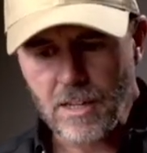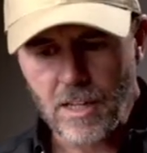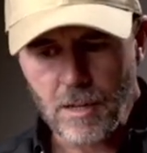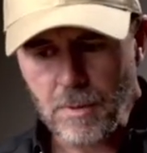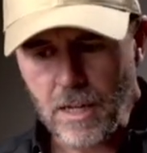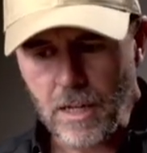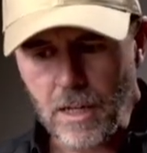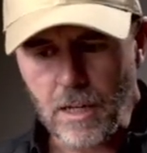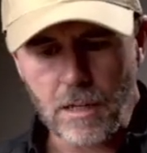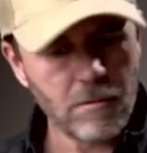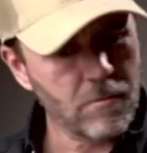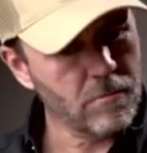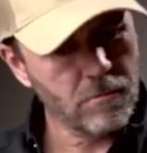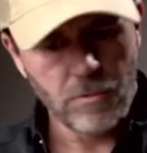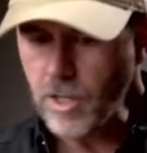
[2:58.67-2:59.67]
going to be
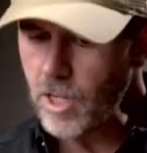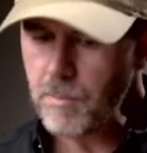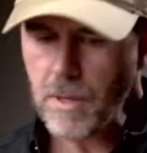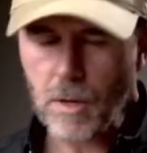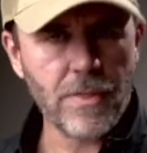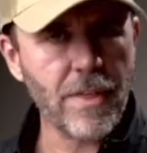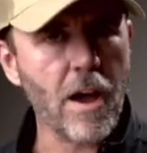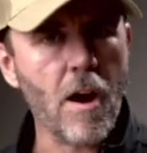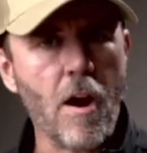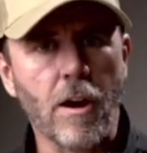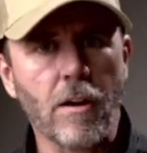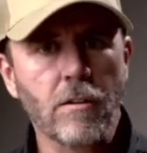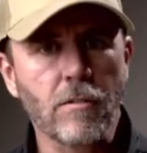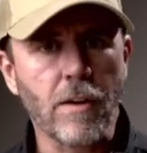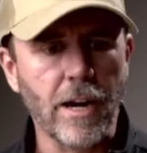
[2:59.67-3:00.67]
they're going to be what they
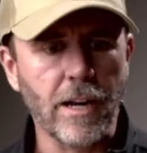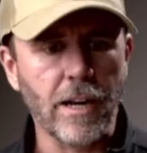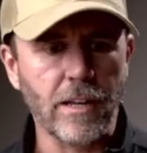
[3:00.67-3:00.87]
are, right?